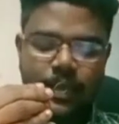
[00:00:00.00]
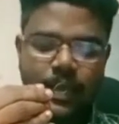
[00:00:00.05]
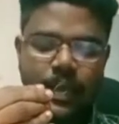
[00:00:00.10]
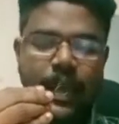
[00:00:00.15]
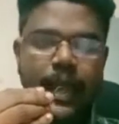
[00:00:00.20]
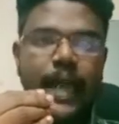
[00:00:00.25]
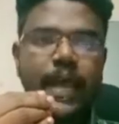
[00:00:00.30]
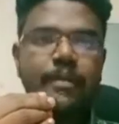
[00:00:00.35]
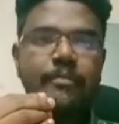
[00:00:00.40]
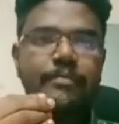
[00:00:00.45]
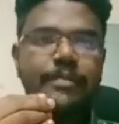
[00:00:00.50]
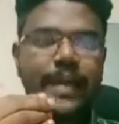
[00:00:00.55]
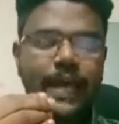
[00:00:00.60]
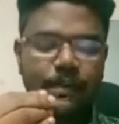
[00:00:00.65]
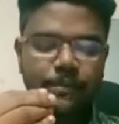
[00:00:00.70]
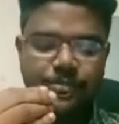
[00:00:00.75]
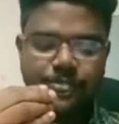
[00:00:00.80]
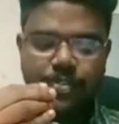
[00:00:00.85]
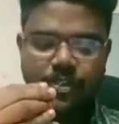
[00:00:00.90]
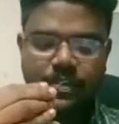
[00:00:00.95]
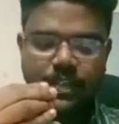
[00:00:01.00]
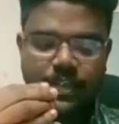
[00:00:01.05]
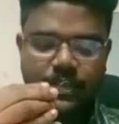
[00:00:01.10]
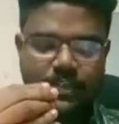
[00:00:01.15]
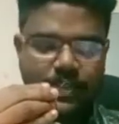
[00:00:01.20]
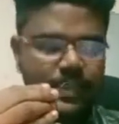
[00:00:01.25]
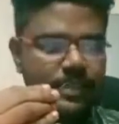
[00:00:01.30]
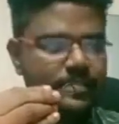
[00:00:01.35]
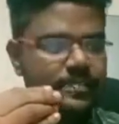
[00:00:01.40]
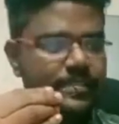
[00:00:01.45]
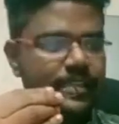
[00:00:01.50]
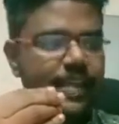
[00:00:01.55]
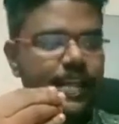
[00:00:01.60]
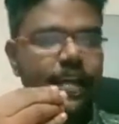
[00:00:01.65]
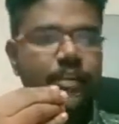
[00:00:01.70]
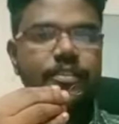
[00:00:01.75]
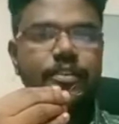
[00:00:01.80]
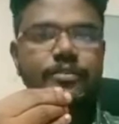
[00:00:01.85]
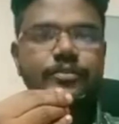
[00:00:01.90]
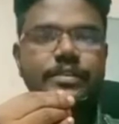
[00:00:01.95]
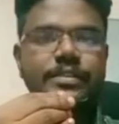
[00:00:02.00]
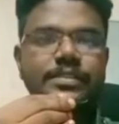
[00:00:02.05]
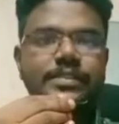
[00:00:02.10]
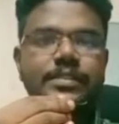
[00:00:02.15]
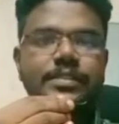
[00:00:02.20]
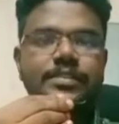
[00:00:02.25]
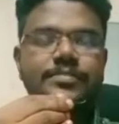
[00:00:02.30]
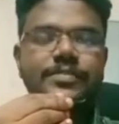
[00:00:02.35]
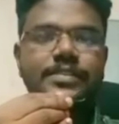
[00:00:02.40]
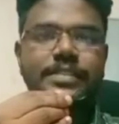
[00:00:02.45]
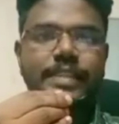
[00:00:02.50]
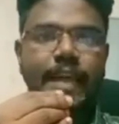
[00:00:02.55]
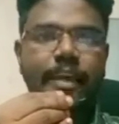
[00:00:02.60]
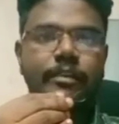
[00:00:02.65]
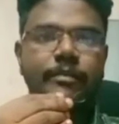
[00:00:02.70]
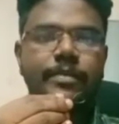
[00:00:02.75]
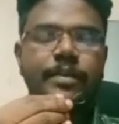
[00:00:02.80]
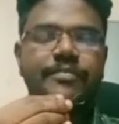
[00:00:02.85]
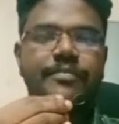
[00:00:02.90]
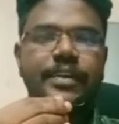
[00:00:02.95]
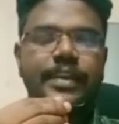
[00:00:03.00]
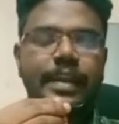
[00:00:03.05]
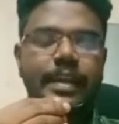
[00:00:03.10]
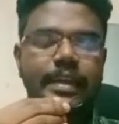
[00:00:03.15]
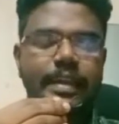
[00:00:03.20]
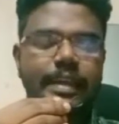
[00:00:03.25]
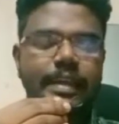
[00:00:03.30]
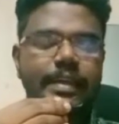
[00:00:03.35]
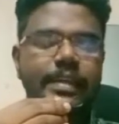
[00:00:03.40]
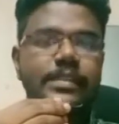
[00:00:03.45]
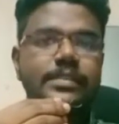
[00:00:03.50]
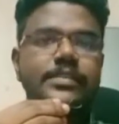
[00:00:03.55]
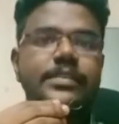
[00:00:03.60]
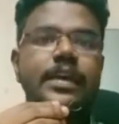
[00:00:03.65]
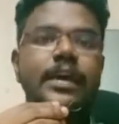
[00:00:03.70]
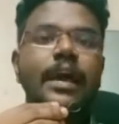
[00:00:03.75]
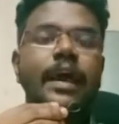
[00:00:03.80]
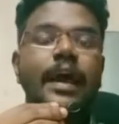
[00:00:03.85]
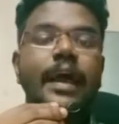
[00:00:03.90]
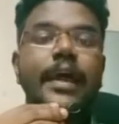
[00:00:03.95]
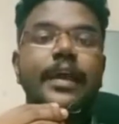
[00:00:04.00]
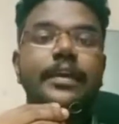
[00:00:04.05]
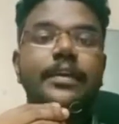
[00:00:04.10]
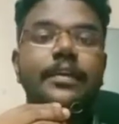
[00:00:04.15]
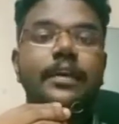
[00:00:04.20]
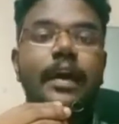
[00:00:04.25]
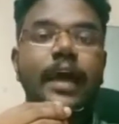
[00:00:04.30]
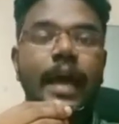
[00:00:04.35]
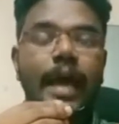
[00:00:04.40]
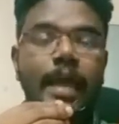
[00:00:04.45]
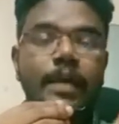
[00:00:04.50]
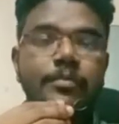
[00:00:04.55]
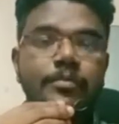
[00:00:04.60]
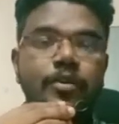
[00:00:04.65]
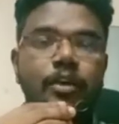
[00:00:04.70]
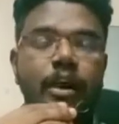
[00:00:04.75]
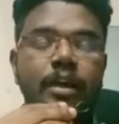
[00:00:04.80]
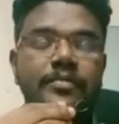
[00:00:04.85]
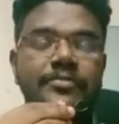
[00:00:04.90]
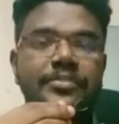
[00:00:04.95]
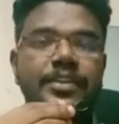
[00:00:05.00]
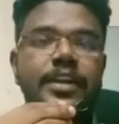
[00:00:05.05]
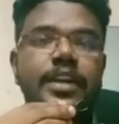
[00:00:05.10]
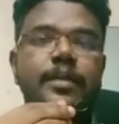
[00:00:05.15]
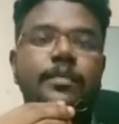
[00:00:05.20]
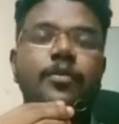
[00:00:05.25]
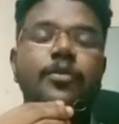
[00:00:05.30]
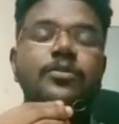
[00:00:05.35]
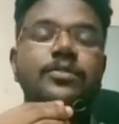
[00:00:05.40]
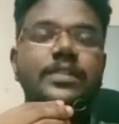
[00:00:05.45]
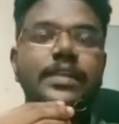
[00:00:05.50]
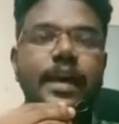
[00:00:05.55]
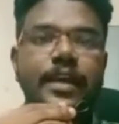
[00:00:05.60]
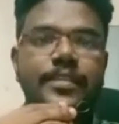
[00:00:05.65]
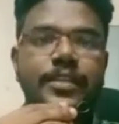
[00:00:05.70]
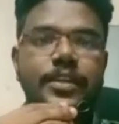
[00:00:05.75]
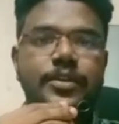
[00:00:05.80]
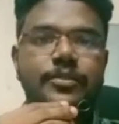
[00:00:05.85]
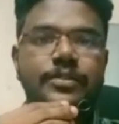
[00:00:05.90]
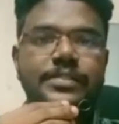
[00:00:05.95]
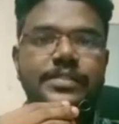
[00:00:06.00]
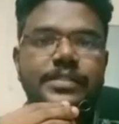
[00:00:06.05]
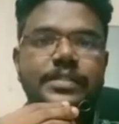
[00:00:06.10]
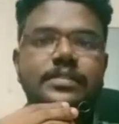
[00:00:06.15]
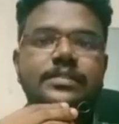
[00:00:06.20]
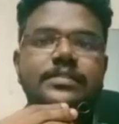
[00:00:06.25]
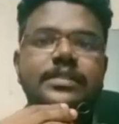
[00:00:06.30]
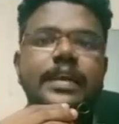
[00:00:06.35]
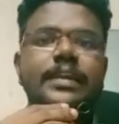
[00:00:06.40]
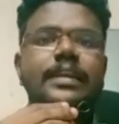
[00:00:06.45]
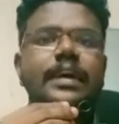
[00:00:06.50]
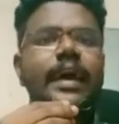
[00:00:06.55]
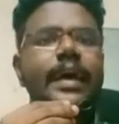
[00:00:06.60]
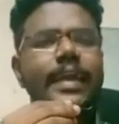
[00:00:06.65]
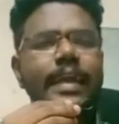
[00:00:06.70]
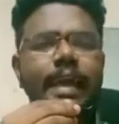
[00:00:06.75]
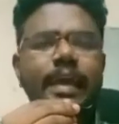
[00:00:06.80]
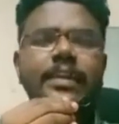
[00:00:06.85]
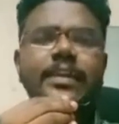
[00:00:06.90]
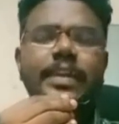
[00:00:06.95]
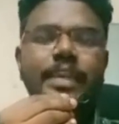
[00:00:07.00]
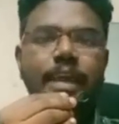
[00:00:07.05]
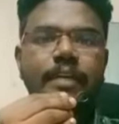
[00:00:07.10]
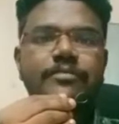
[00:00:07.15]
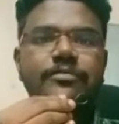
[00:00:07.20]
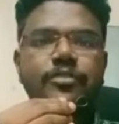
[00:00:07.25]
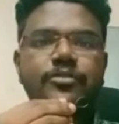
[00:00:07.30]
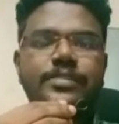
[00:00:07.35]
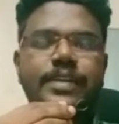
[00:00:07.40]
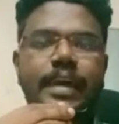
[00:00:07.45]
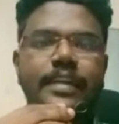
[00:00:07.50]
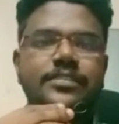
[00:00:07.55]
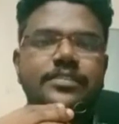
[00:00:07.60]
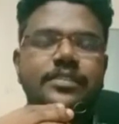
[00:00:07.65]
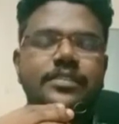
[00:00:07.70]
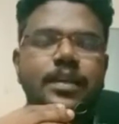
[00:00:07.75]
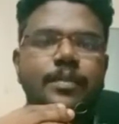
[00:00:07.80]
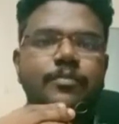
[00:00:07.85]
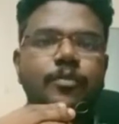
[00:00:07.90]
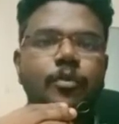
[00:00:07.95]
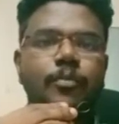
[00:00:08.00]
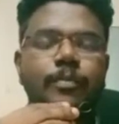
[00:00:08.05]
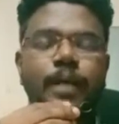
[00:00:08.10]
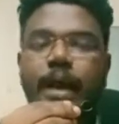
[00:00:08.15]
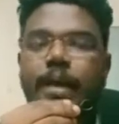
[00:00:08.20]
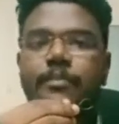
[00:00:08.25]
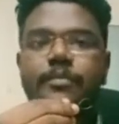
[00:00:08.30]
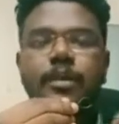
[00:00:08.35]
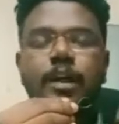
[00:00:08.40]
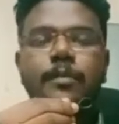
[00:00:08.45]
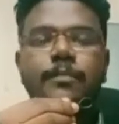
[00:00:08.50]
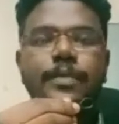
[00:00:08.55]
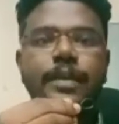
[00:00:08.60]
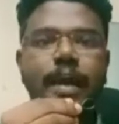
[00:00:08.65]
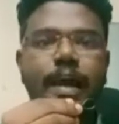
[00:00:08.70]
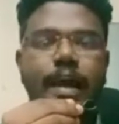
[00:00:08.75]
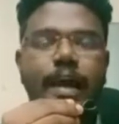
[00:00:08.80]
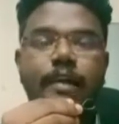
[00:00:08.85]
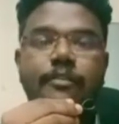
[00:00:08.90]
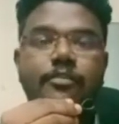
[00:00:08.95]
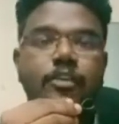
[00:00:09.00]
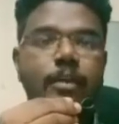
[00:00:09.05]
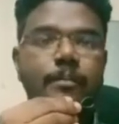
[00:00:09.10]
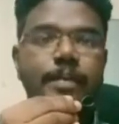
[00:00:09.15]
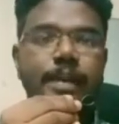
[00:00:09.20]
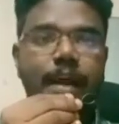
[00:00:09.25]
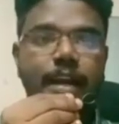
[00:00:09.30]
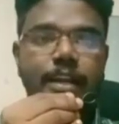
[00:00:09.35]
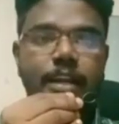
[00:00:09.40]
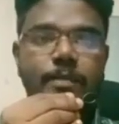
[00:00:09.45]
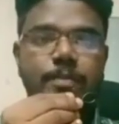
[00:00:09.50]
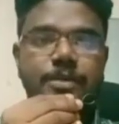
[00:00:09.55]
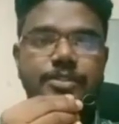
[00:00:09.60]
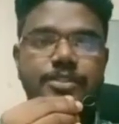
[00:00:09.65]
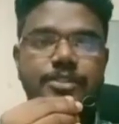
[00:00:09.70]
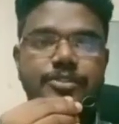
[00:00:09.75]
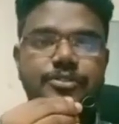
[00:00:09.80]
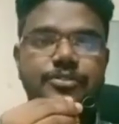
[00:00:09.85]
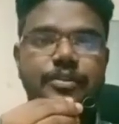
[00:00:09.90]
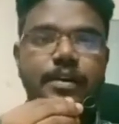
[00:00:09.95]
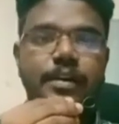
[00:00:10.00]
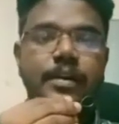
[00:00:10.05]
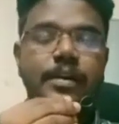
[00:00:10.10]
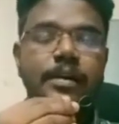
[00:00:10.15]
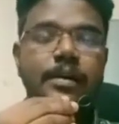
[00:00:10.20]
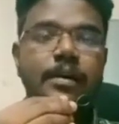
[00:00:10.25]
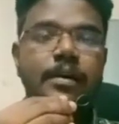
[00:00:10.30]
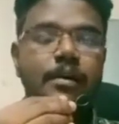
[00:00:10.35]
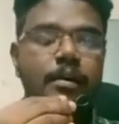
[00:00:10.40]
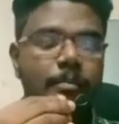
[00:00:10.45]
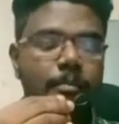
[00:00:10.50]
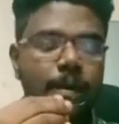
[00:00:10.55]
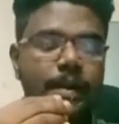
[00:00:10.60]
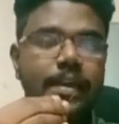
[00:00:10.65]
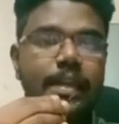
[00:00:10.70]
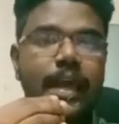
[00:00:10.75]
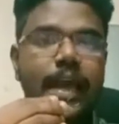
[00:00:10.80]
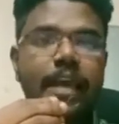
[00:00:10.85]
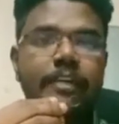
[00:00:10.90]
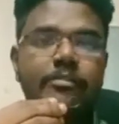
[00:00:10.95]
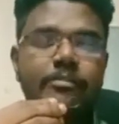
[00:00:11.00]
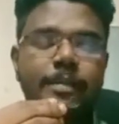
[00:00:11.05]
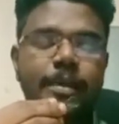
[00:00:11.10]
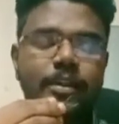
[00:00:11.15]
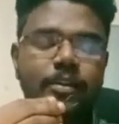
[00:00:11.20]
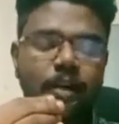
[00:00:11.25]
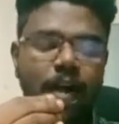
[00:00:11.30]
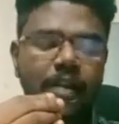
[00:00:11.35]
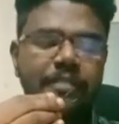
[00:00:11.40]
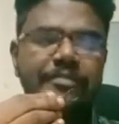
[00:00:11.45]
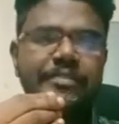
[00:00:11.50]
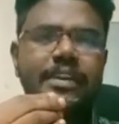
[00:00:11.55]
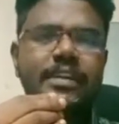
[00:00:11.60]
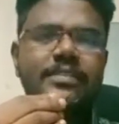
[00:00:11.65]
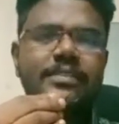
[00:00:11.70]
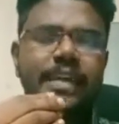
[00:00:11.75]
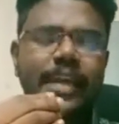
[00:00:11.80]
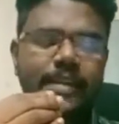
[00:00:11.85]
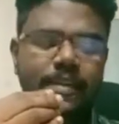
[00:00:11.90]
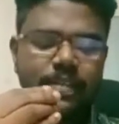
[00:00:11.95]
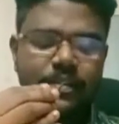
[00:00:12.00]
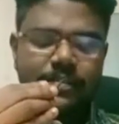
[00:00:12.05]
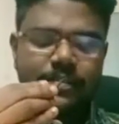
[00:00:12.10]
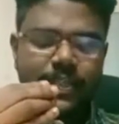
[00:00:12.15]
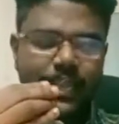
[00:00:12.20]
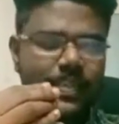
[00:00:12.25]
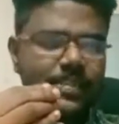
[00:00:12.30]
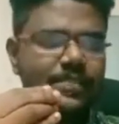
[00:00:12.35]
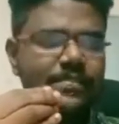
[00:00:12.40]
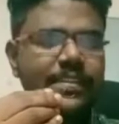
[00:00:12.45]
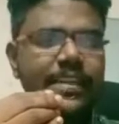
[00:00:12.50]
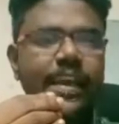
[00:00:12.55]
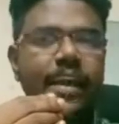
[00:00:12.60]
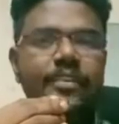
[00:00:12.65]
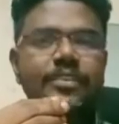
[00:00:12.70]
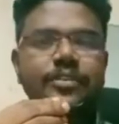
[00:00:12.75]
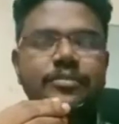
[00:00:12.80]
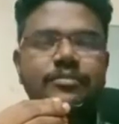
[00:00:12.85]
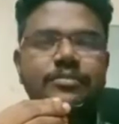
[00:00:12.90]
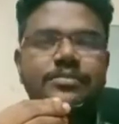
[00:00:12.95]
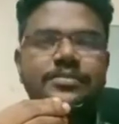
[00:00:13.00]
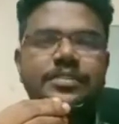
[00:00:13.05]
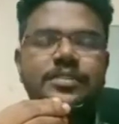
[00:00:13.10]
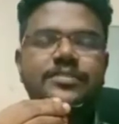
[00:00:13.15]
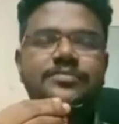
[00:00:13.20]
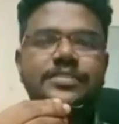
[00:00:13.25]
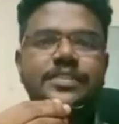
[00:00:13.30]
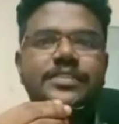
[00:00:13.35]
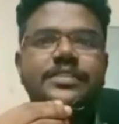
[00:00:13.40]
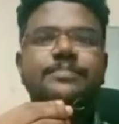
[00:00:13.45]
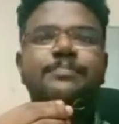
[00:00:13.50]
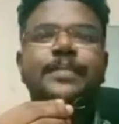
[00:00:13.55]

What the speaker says: I am damn sure that these three are the questions which I will be forgetting else, and I am confident about the other questions that I can derive those answers somehow. I will not be 100% sure, but I will be confident that these three are the questions which